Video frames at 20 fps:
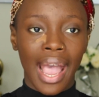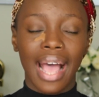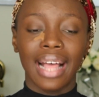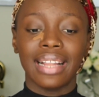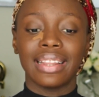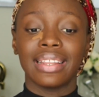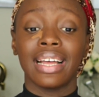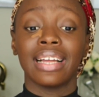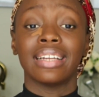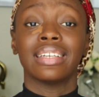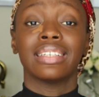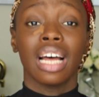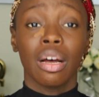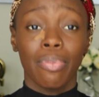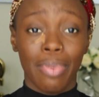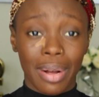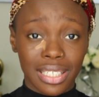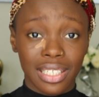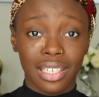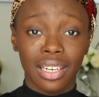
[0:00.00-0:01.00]
And then
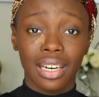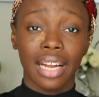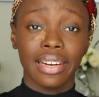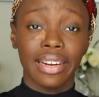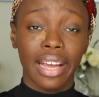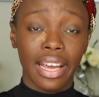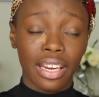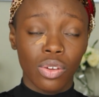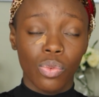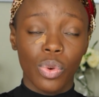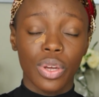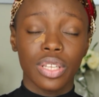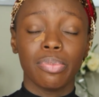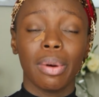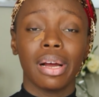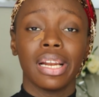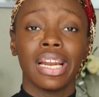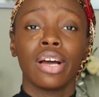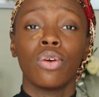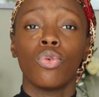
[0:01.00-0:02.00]
that particular day anyways,
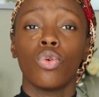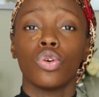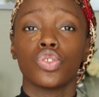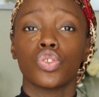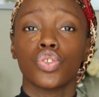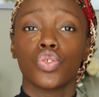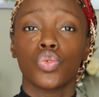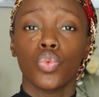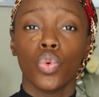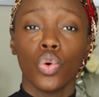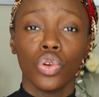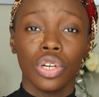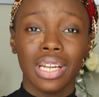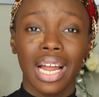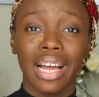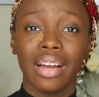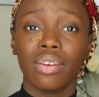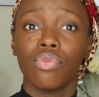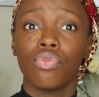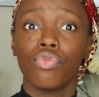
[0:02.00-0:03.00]
my leg was swollen,
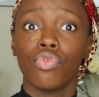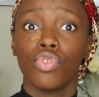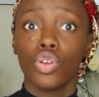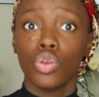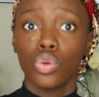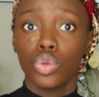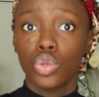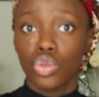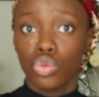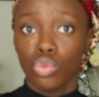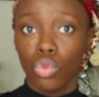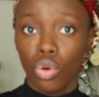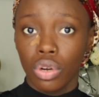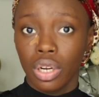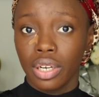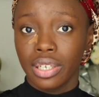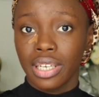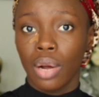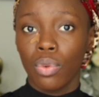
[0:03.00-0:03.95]
like real swollen.